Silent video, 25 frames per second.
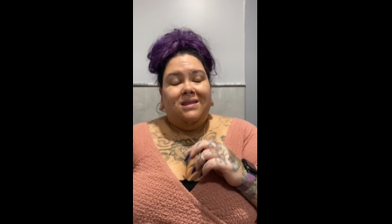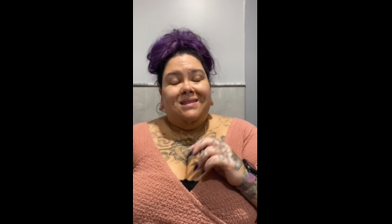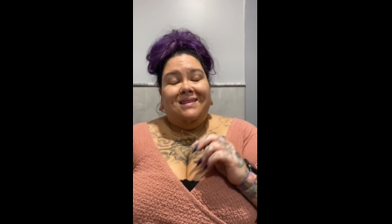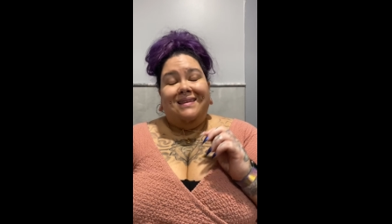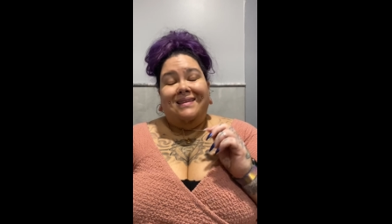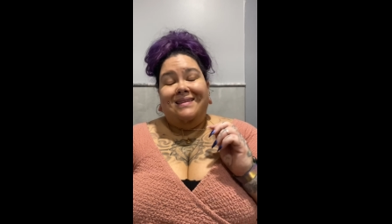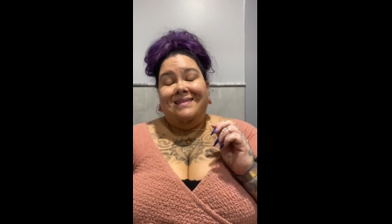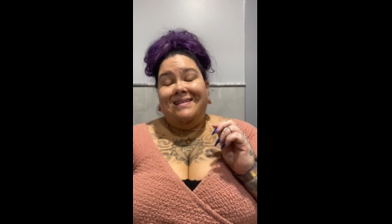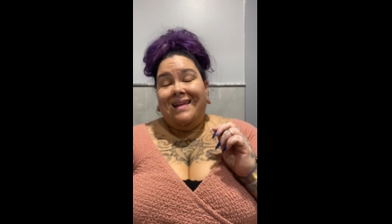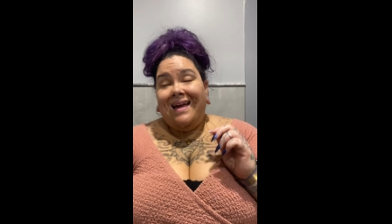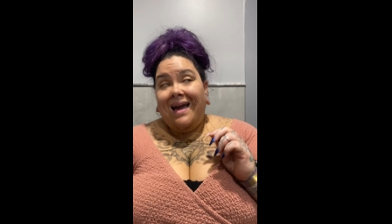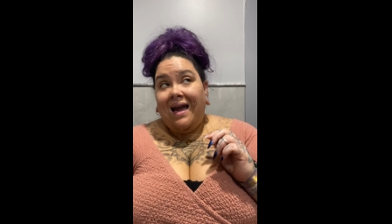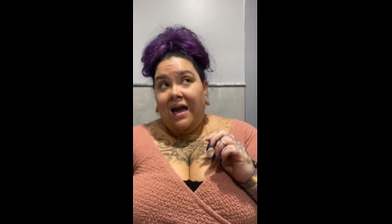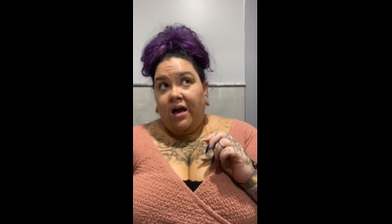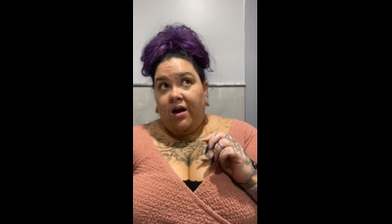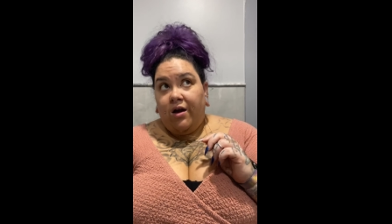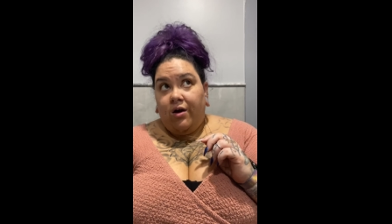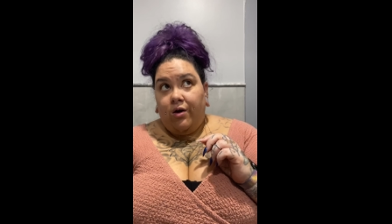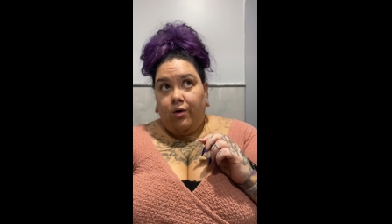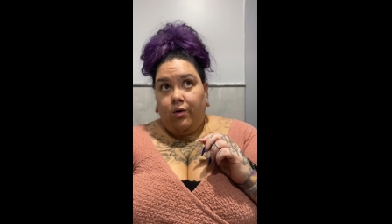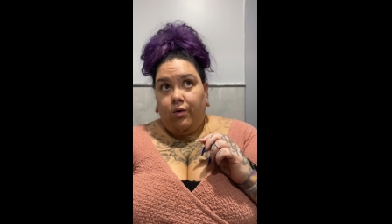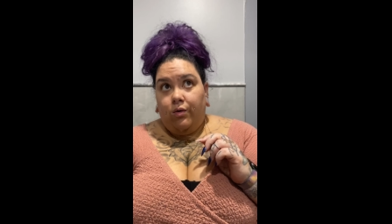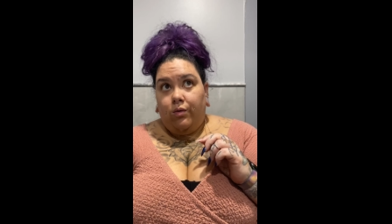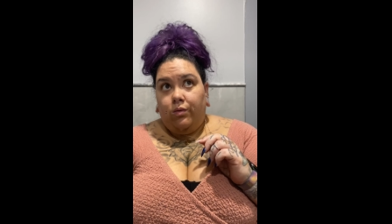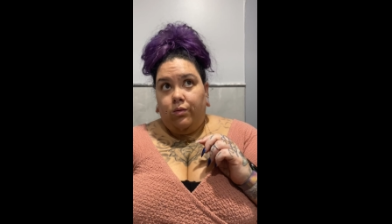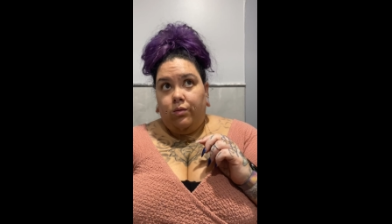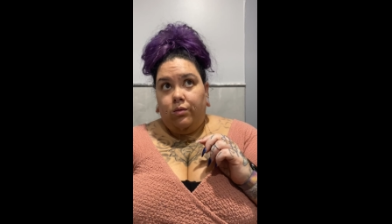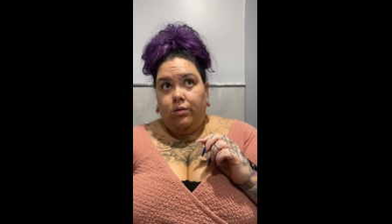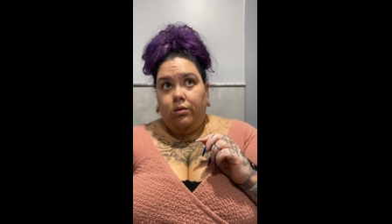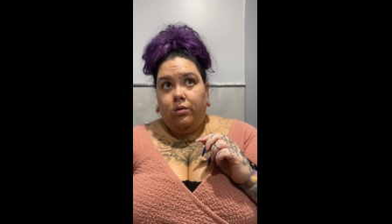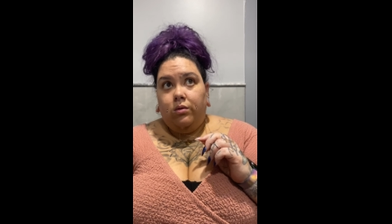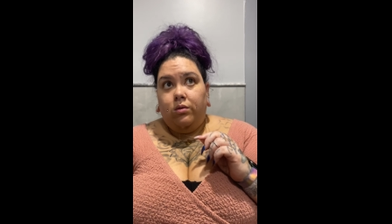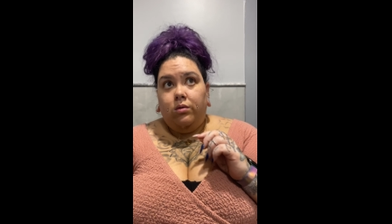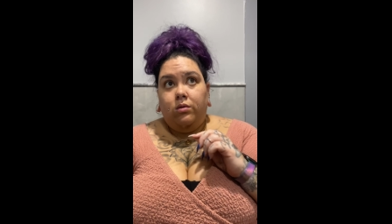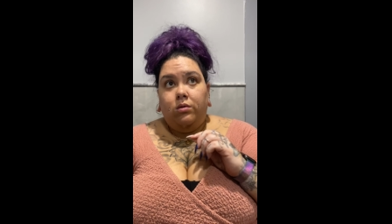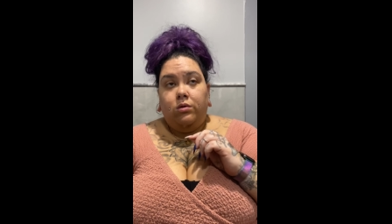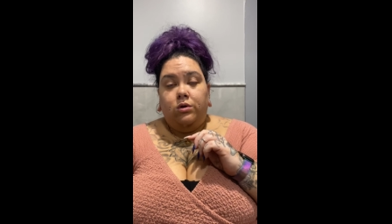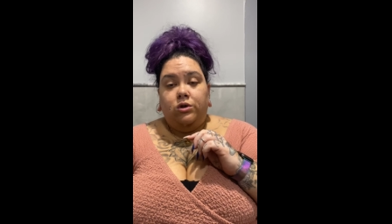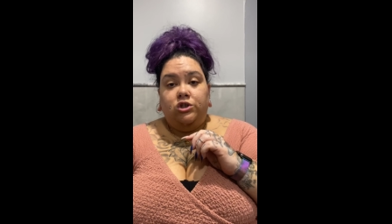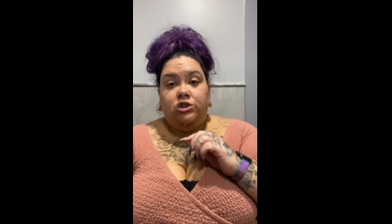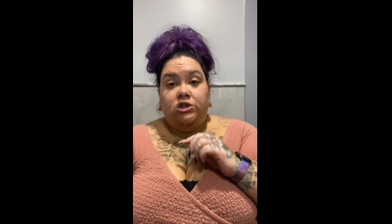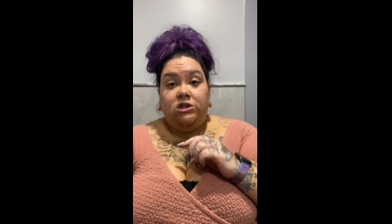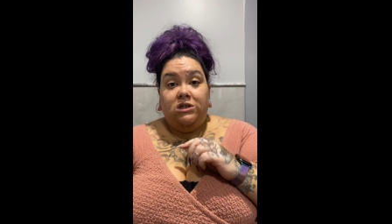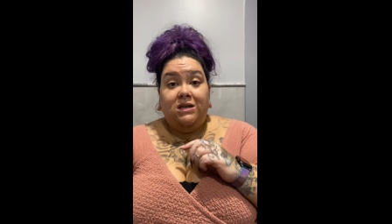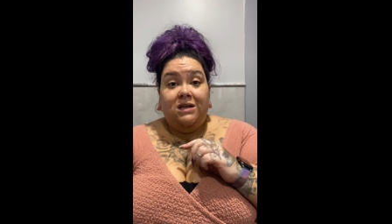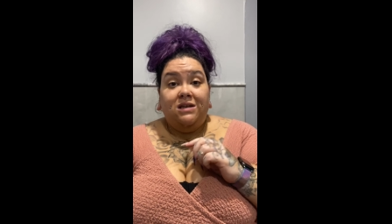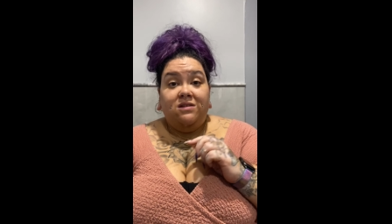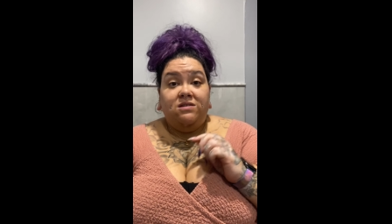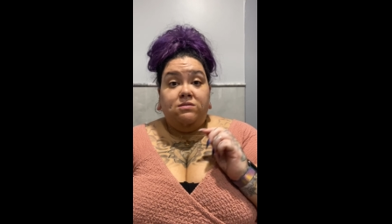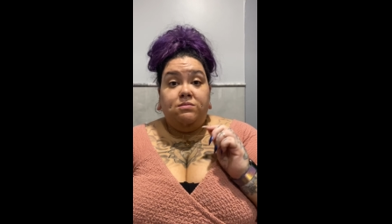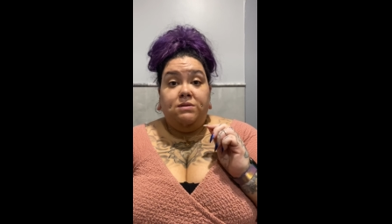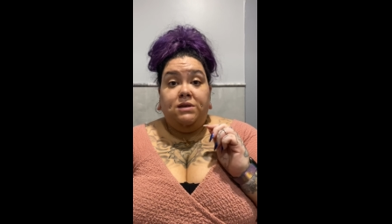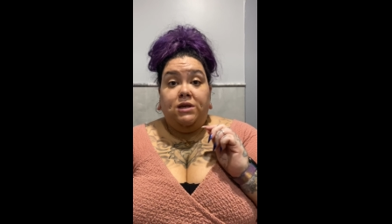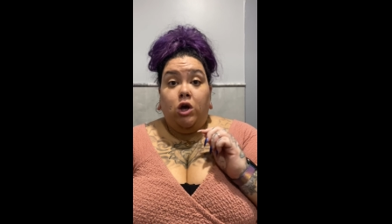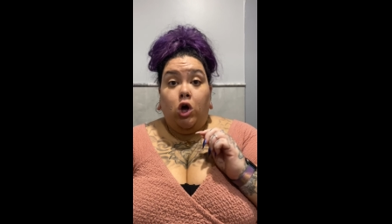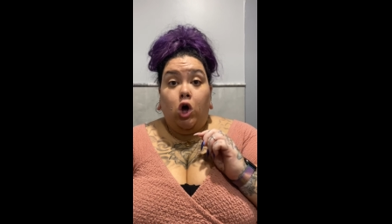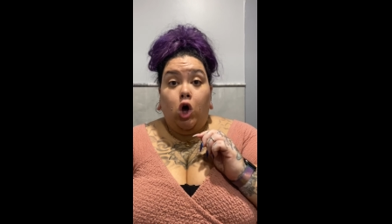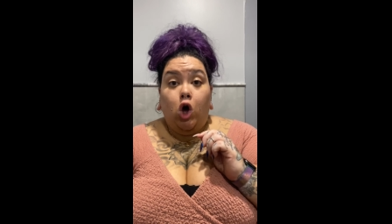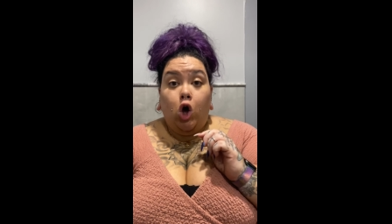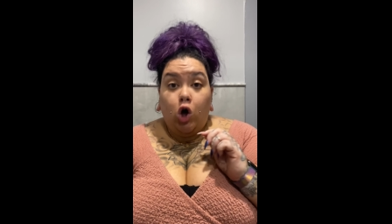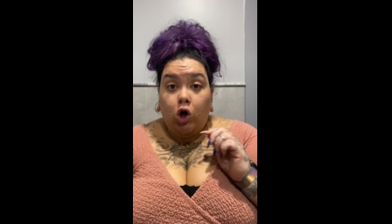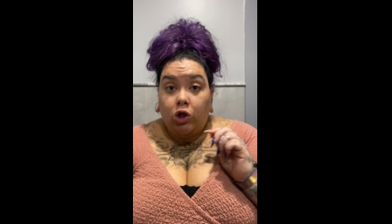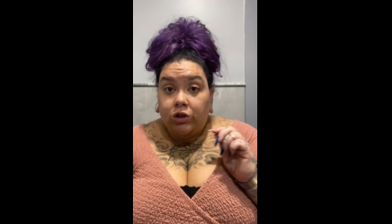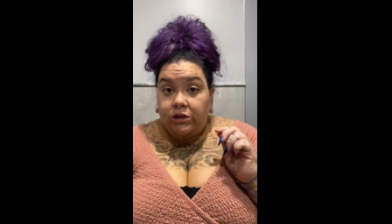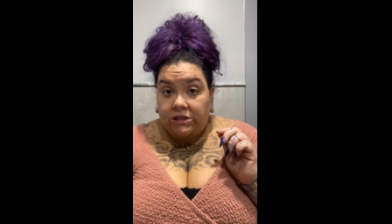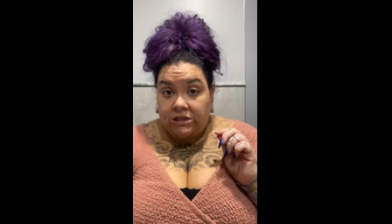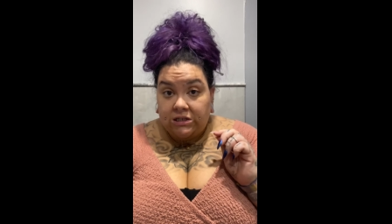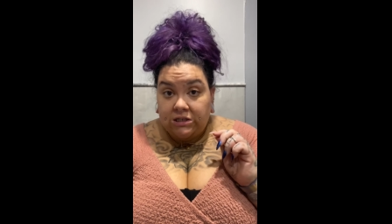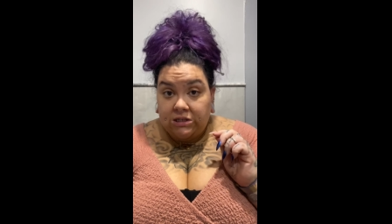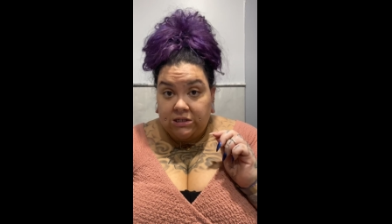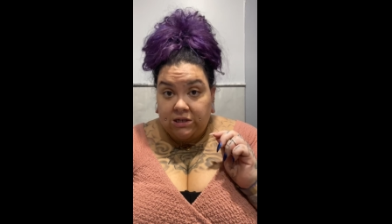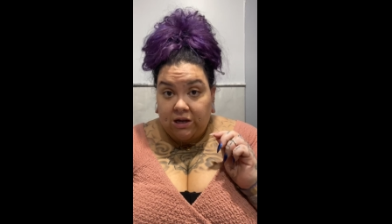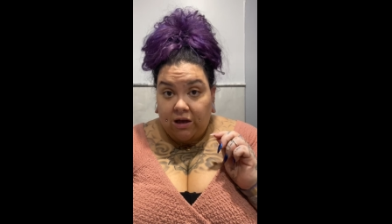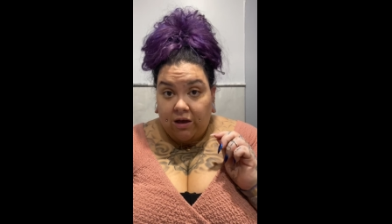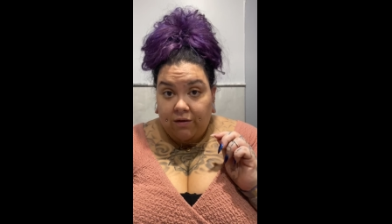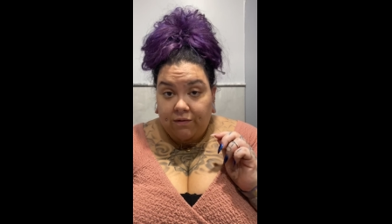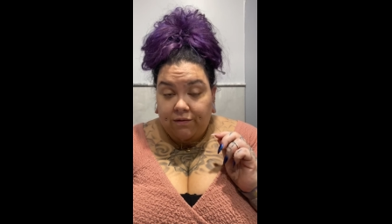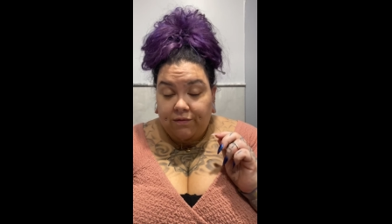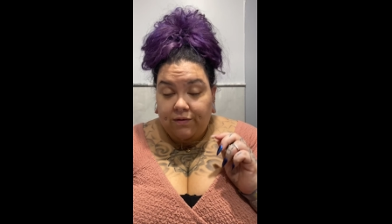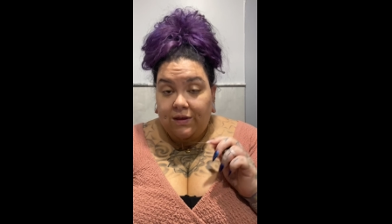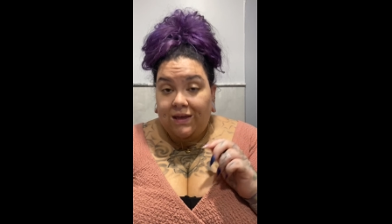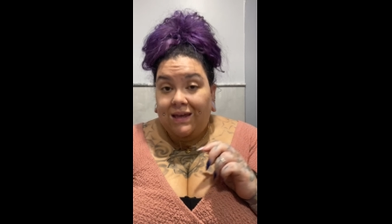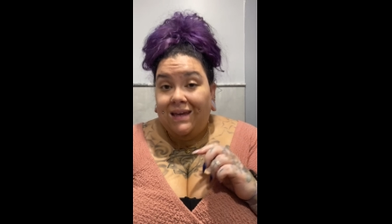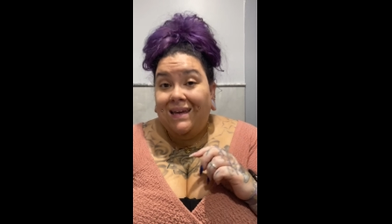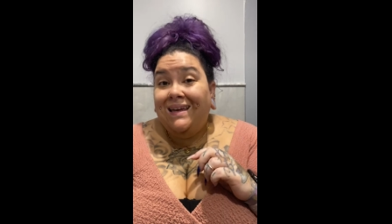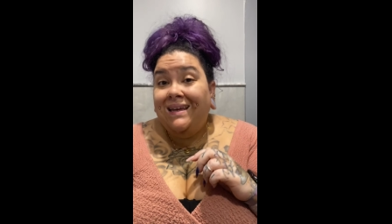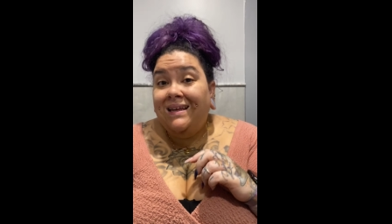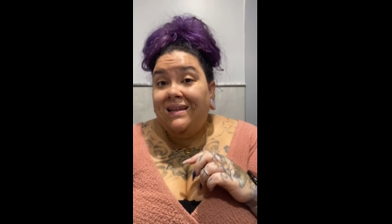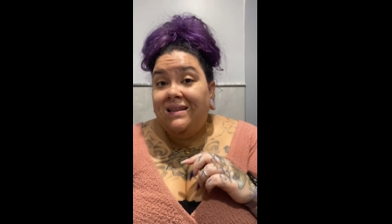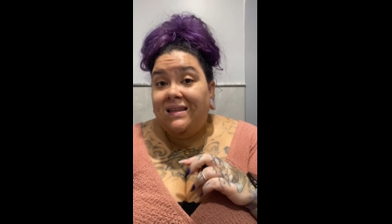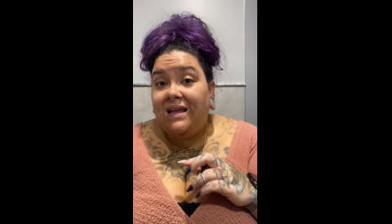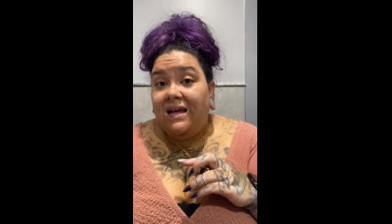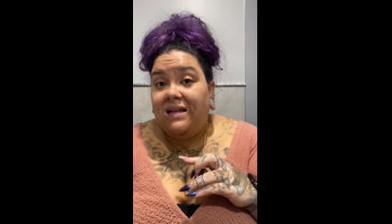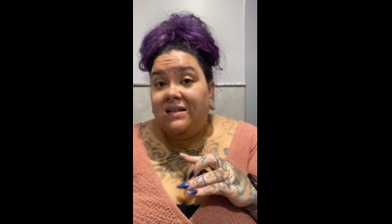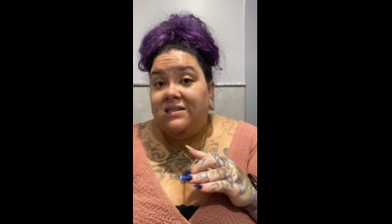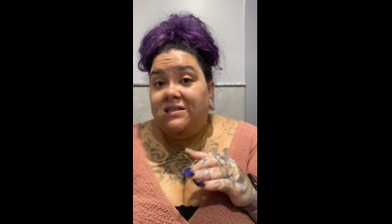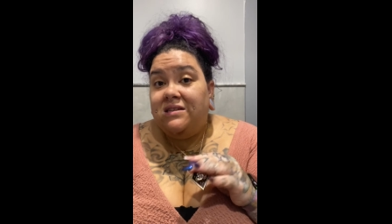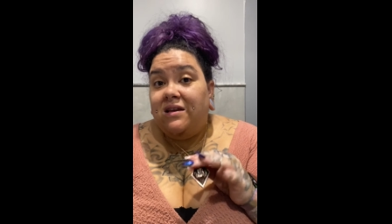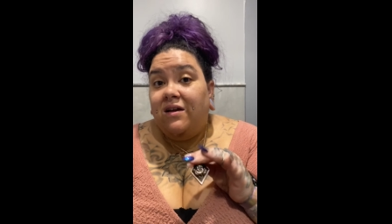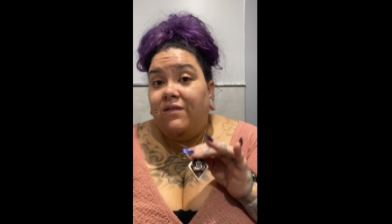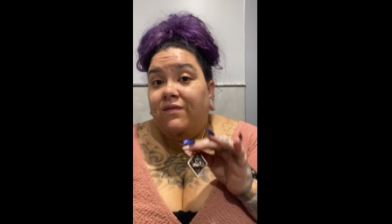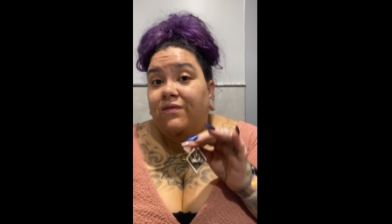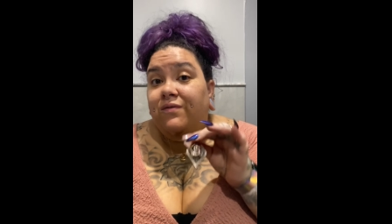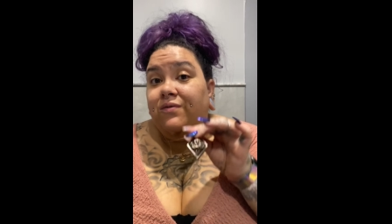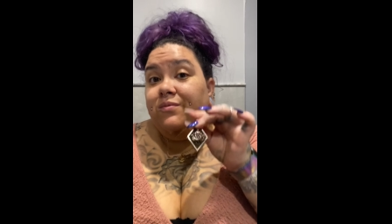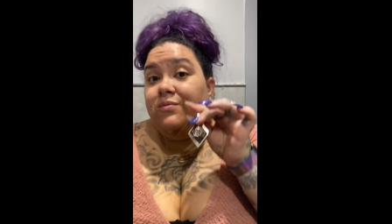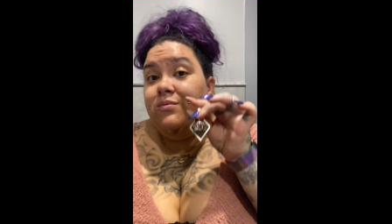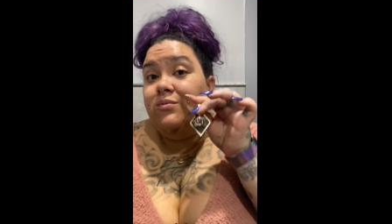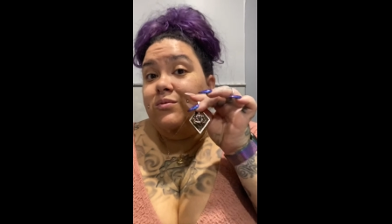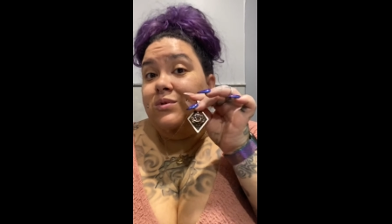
Now she gives me all this stuff. In that stuff